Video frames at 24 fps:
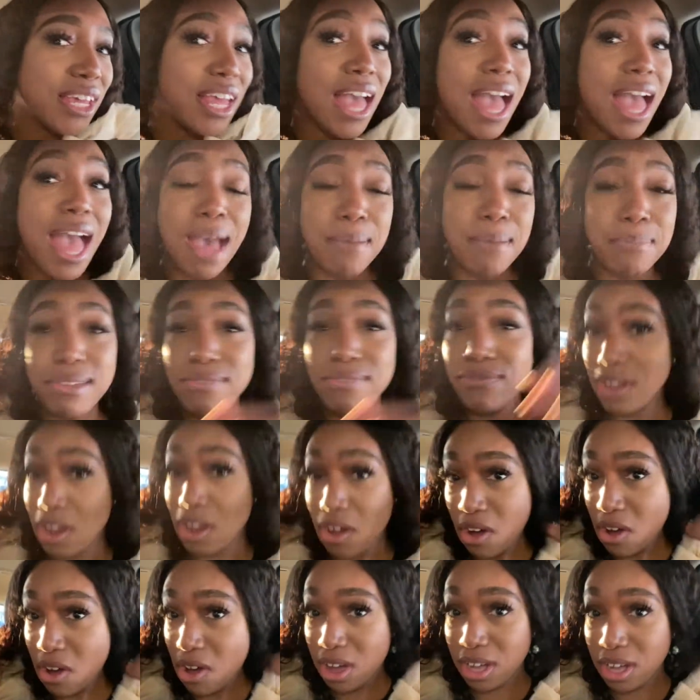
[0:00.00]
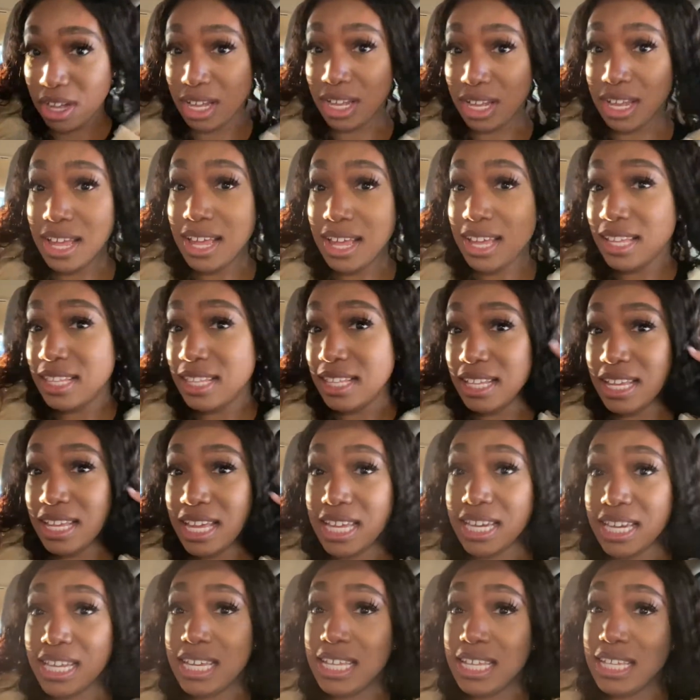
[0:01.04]
Happy vlog. It
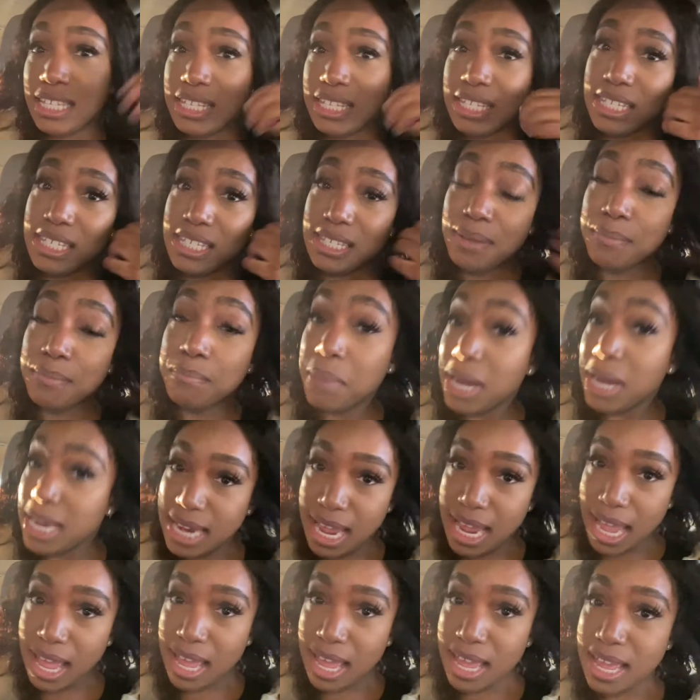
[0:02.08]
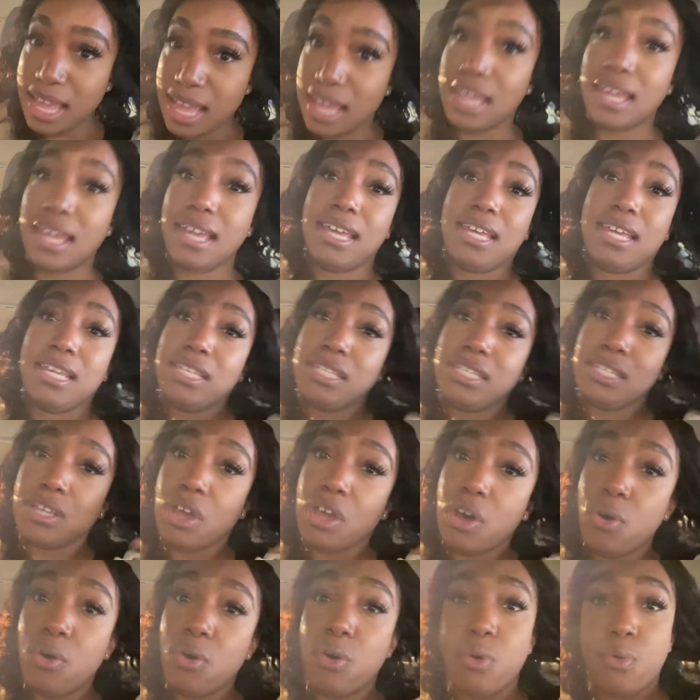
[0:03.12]
is Monday.
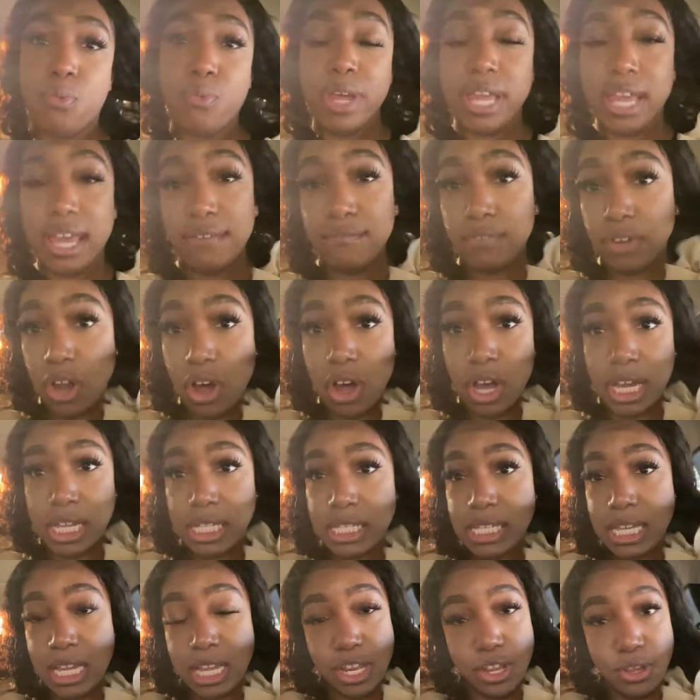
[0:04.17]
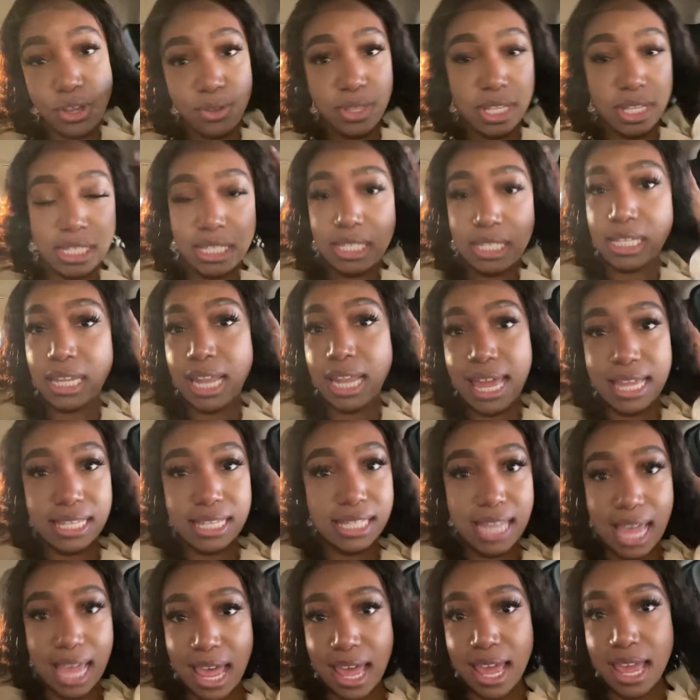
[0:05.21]
So weekend vlog continued. This is the last
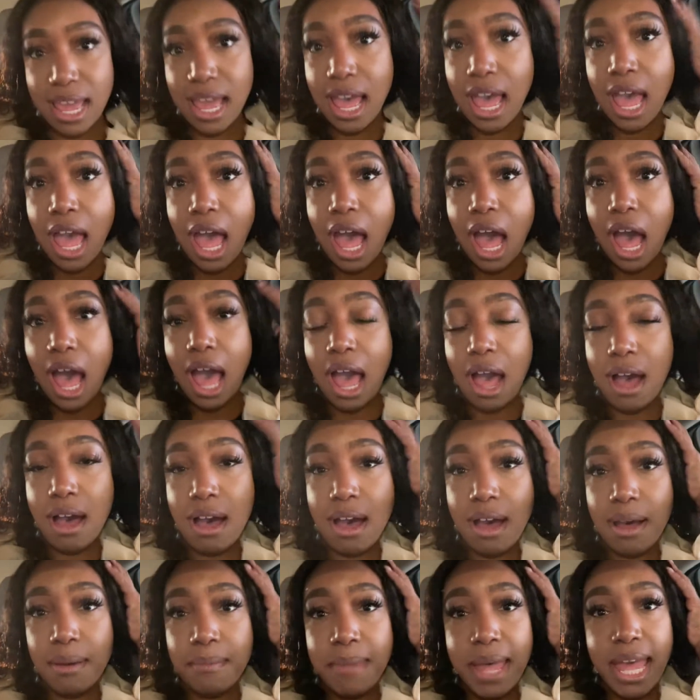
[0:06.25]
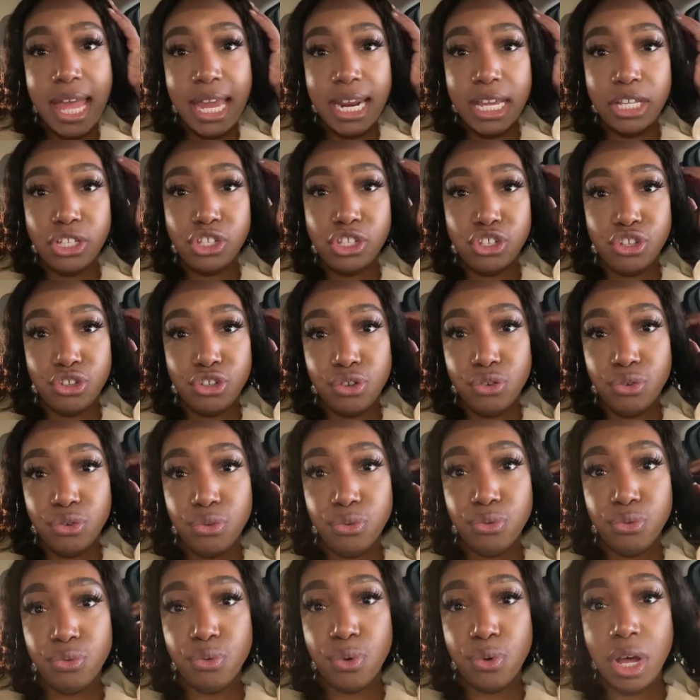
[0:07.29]
day um, headed
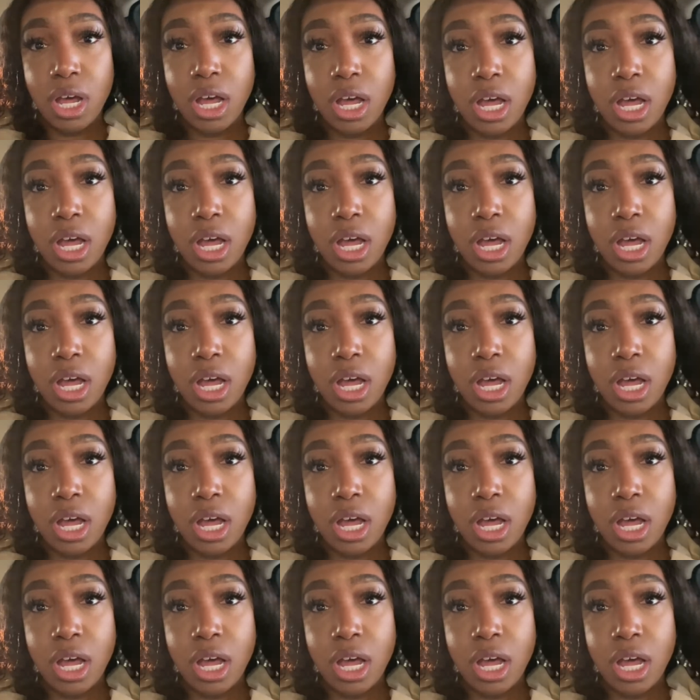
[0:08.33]
to